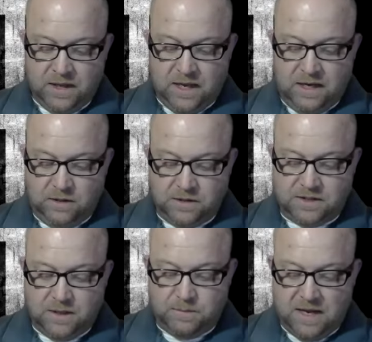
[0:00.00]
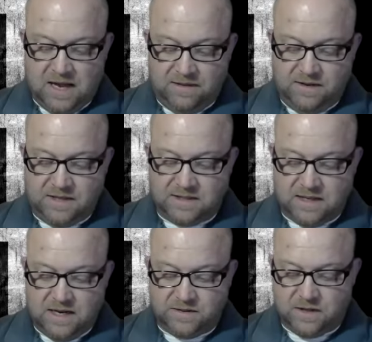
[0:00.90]
he looks up to heaven and
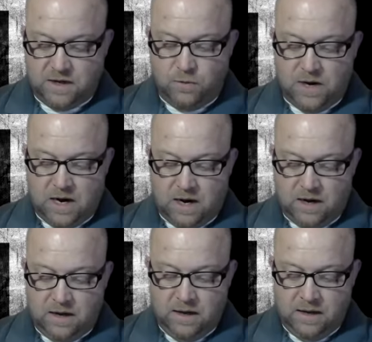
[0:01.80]
says, "Oh God,